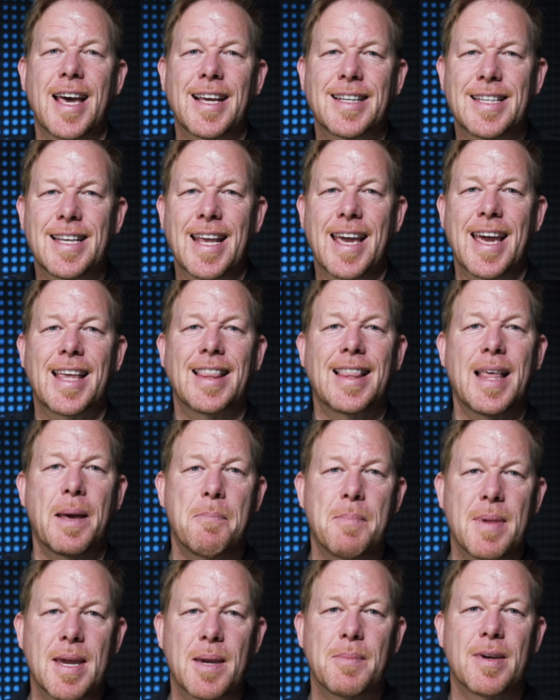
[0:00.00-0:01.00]
that today, let
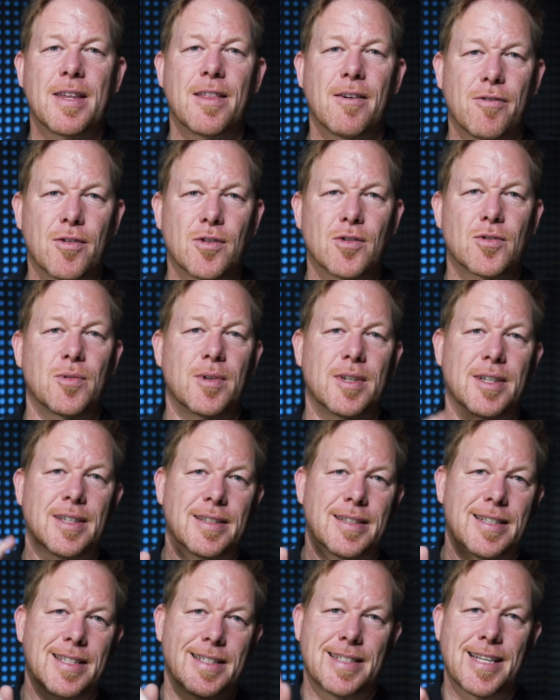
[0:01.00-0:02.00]
me be the first one
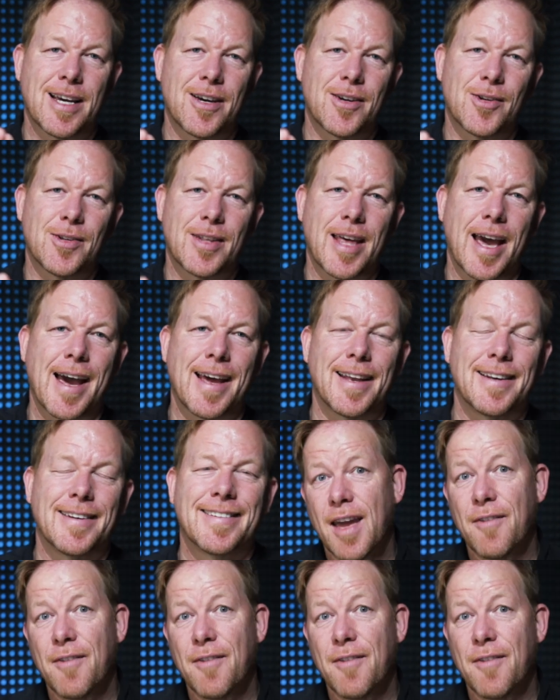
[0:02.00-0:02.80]
to tell you that.